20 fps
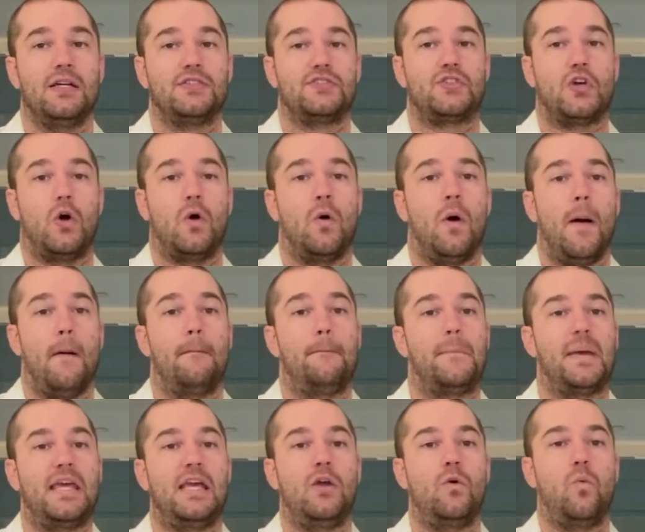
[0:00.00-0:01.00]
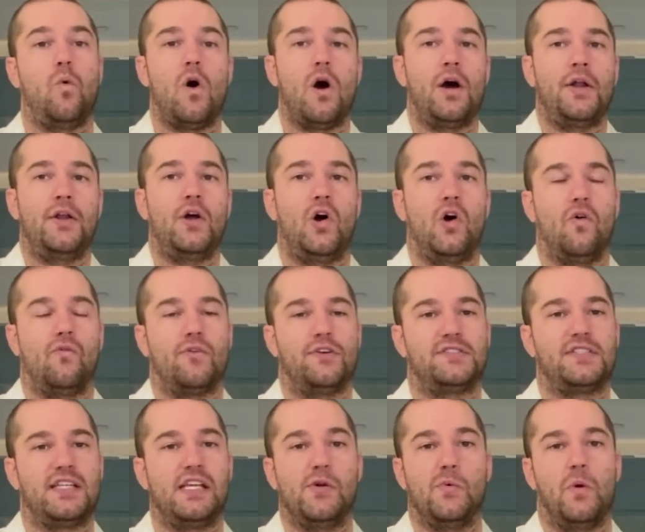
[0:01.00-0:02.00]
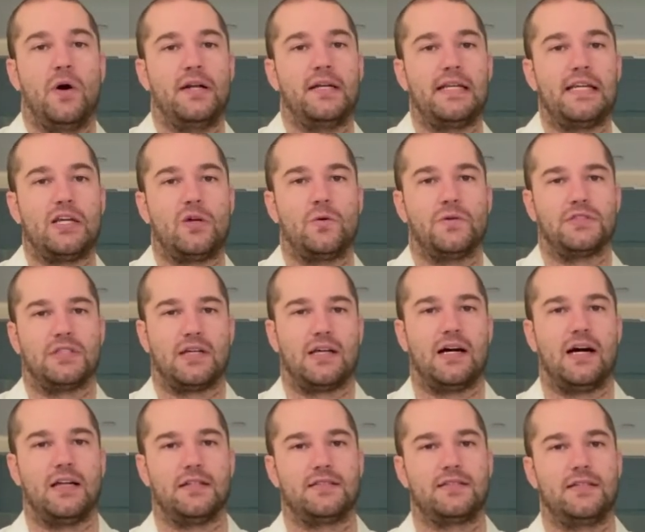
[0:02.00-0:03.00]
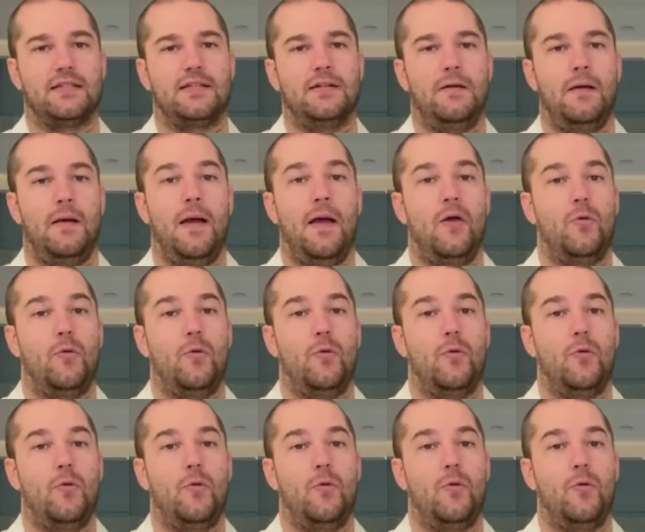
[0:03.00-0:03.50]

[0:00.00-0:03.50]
So P1 over T1 equals a constant.